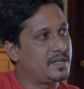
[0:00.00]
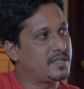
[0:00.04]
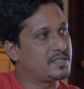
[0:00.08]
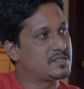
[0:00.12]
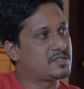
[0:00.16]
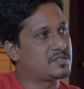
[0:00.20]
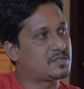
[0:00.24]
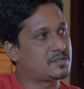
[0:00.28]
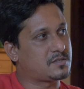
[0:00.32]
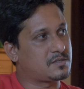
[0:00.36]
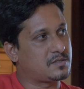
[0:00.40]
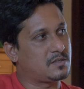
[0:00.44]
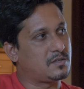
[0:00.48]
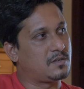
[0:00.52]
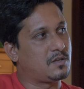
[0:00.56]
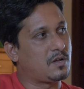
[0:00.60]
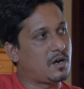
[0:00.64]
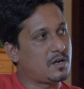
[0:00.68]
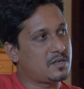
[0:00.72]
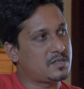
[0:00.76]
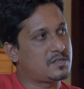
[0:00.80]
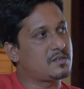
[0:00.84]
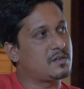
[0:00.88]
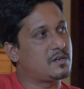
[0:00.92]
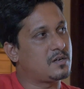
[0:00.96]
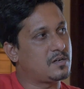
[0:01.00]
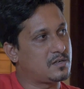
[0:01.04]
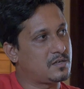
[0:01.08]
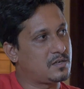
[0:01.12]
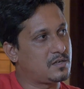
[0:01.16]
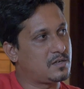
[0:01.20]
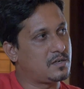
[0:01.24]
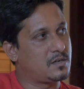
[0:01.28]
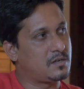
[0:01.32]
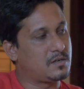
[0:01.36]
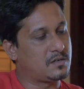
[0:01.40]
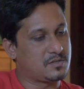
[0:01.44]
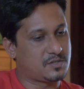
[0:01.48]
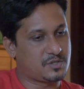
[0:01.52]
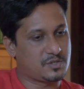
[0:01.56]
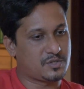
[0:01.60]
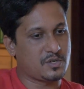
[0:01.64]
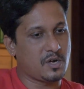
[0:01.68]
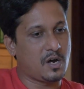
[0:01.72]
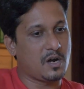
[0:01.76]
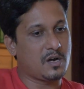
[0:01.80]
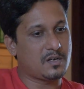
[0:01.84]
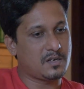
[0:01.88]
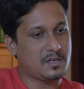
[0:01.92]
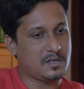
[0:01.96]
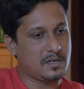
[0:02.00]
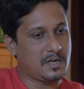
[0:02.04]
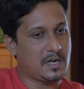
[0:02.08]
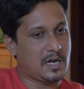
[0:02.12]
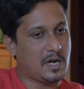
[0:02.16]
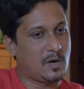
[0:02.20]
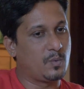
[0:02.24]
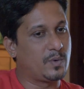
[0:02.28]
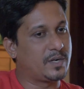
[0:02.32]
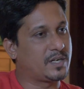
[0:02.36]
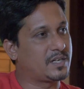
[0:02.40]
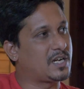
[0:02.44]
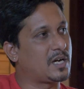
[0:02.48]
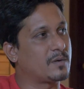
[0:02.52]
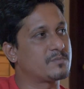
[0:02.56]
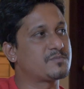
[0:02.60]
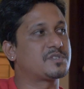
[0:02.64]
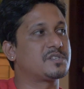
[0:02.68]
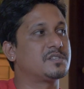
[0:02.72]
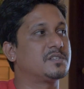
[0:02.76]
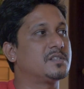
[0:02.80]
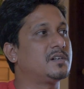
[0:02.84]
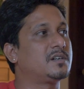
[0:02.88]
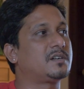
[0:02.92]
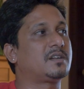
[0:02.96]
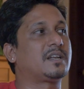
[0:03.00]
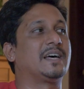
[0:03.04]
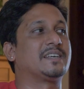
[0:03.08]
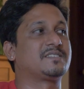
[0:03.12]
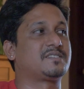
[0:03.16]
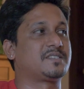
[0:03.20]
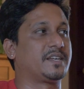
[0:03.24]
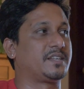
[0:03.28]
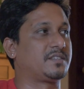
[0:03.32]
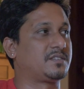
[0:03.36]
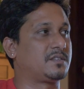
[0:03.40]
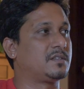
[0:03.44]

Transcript: is not stock how it comes in the classic